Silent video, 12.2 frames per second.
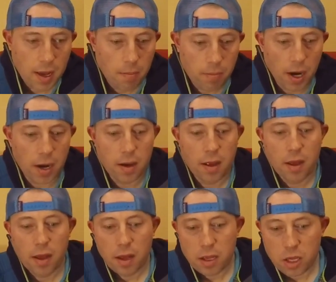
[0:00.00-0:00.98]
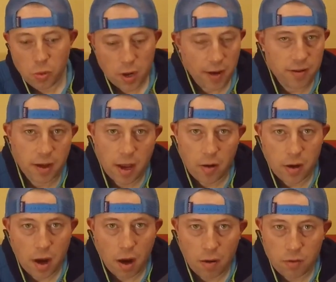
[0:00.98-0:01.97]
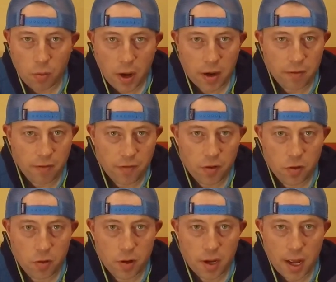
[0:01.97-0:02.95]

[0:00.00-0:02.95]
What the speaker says: But you wouldn't have to carry all the weight of the food,